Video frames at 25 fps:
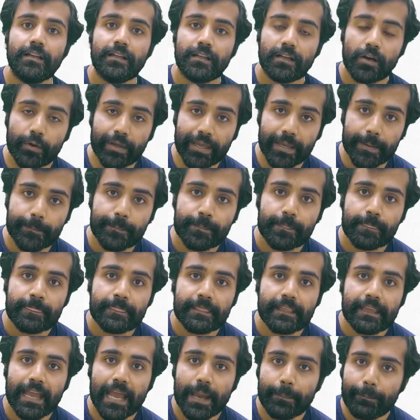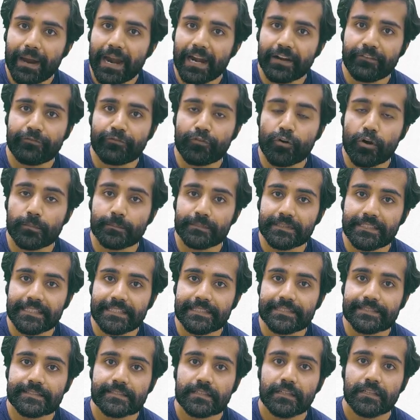Okay, Apart from
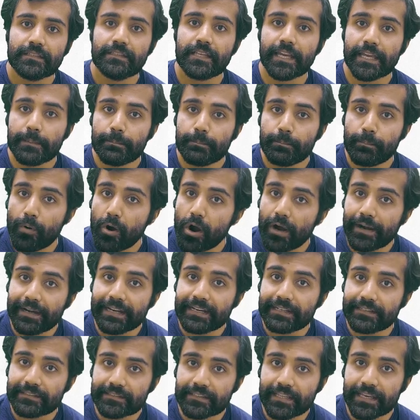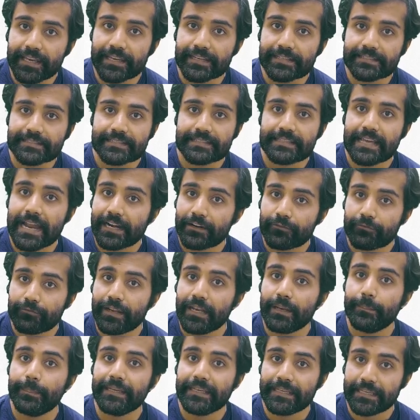these, the important things that
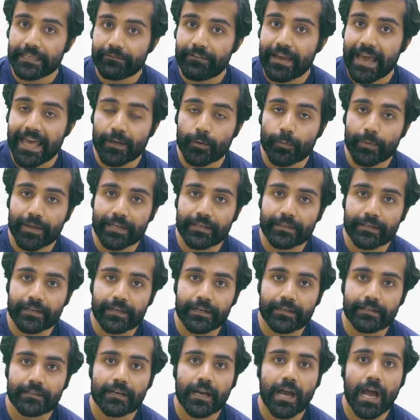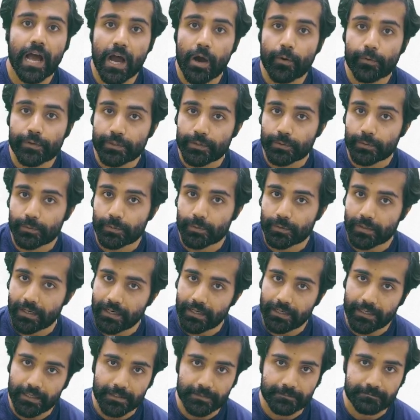will be evaluated how you
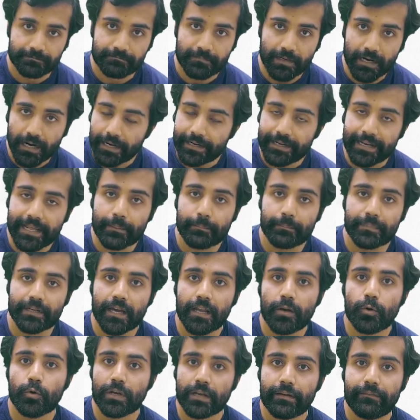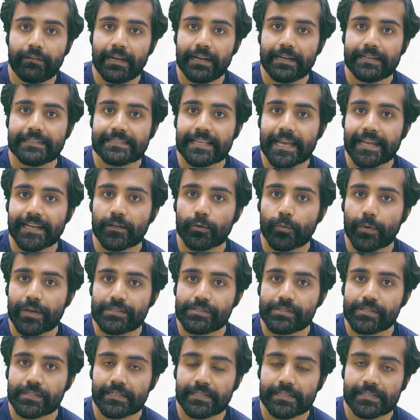uh, attempt a low-level design
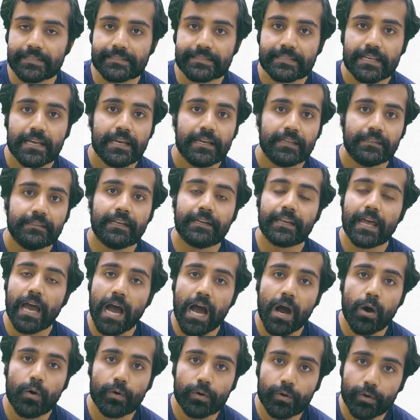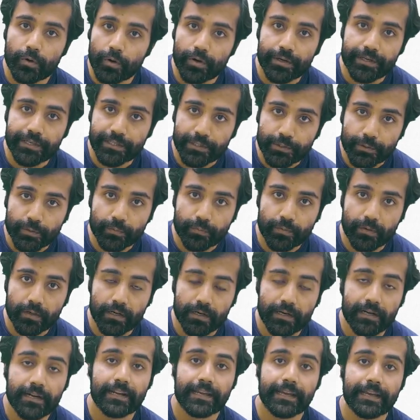question is that how good you
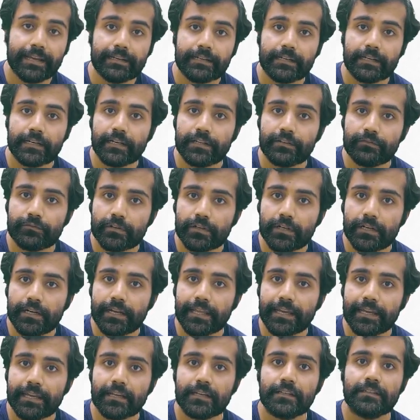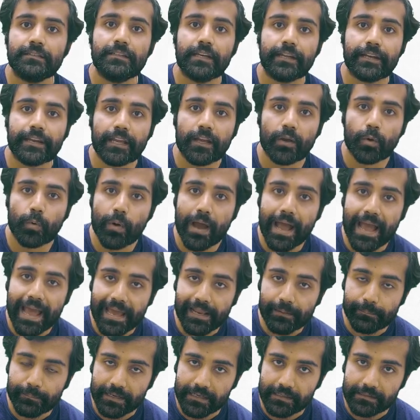were in converting the
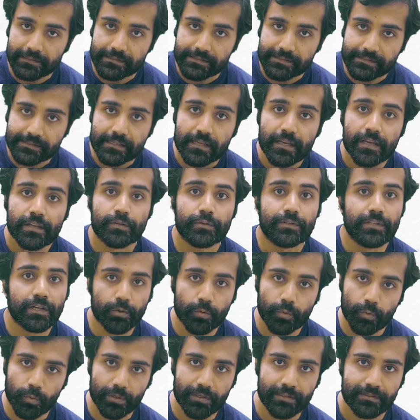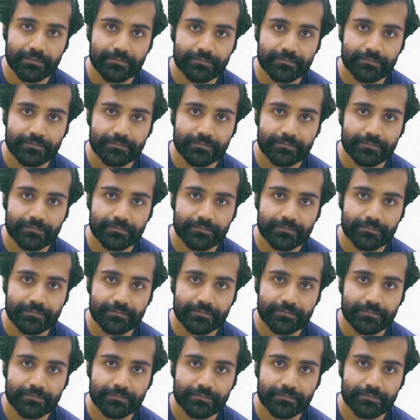requirements to the code.